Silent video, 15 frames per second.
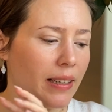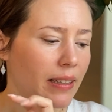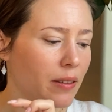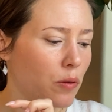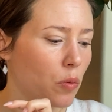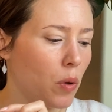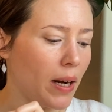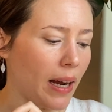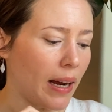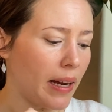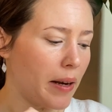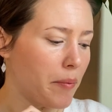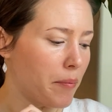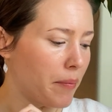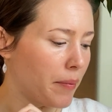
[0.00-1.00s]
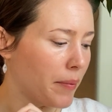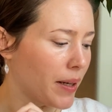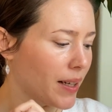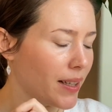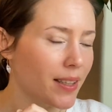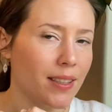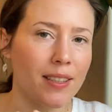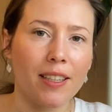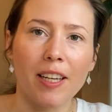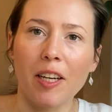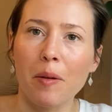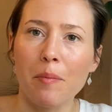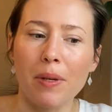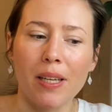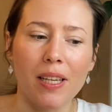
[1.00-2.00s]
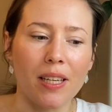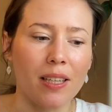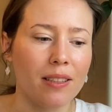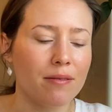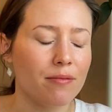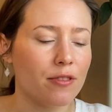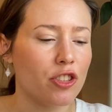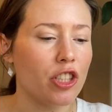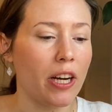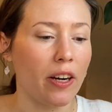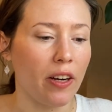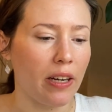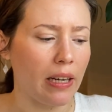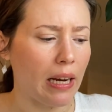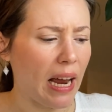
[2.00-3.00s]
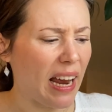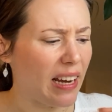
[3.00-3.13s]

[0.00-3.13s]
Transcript: what I'm gonna be sharing.